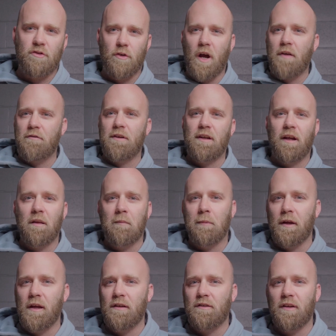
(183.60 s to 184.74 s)
driving down the
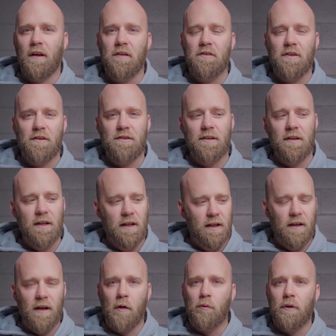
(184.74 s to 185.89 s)
beach, and it's just
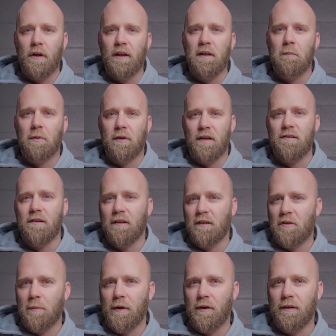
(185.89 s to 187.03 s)
a really pleasant
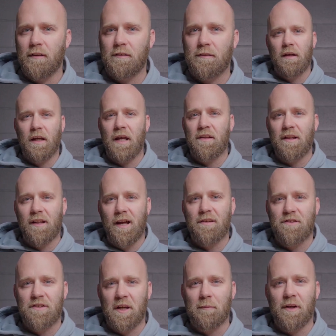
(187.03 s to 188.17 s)
experience. And the last
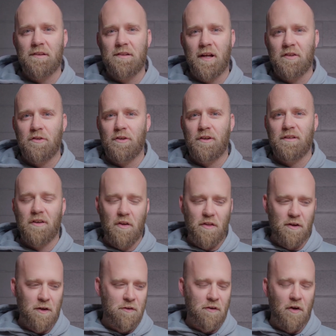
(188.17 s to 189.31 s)
thing I'm going to touch on,
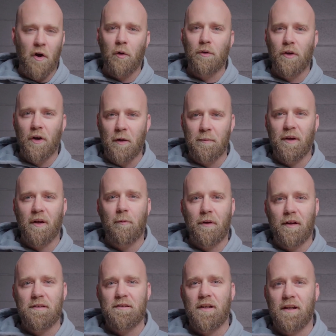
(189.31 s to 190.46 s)
there is a whole lot, but I want
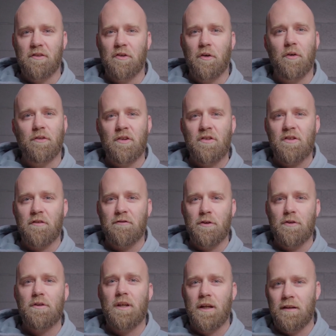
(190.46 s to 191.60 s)
to touch on just a
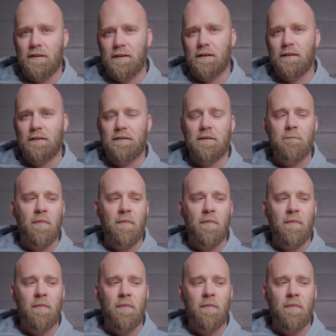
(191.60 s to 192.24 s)
few key things,